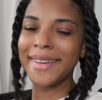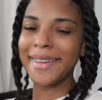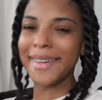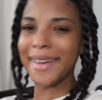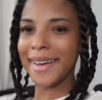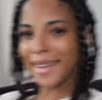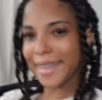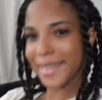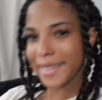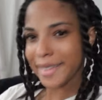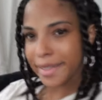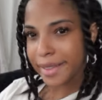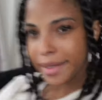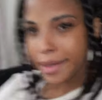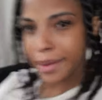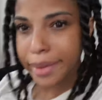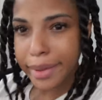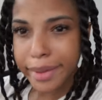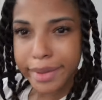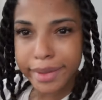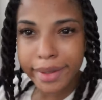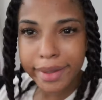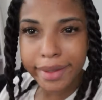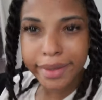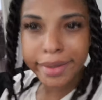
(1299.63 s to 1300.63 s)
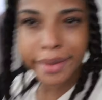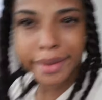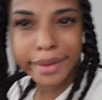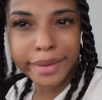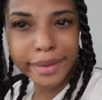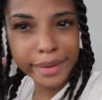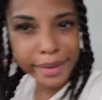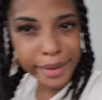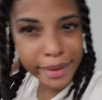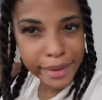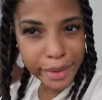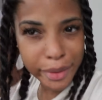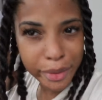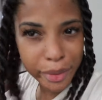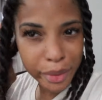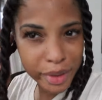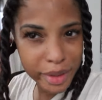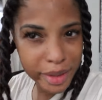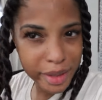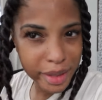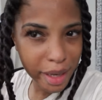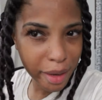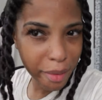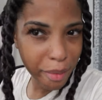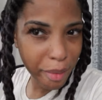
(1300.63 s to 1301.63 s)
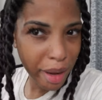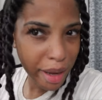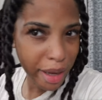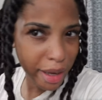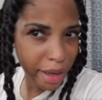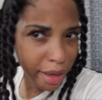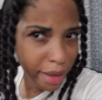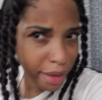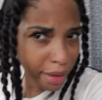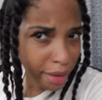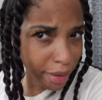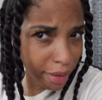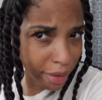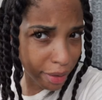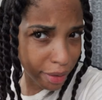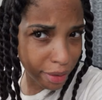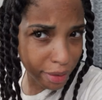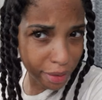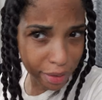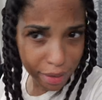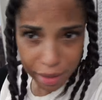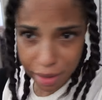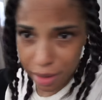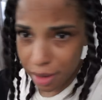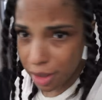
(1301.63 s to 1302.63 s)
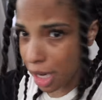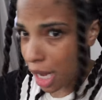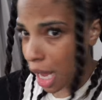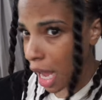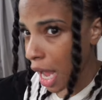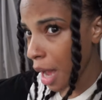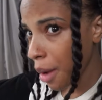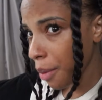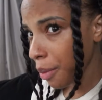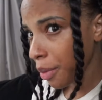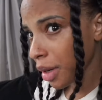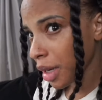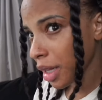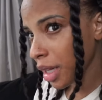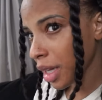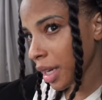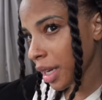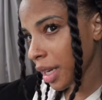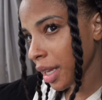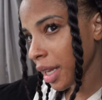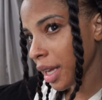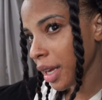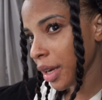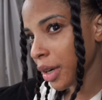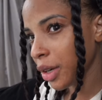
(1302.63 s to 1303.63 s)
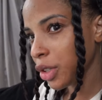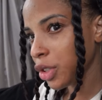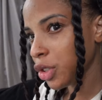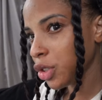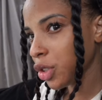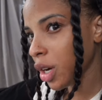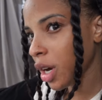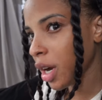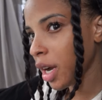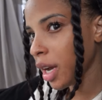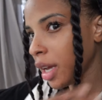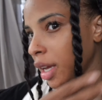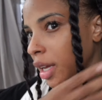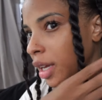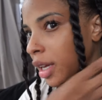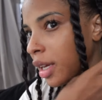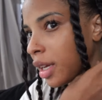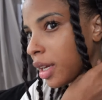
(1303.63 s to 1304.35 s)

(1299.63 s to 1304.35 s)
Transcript: Yeah, so I just twisted up my hair. I'm gonna let it air dry.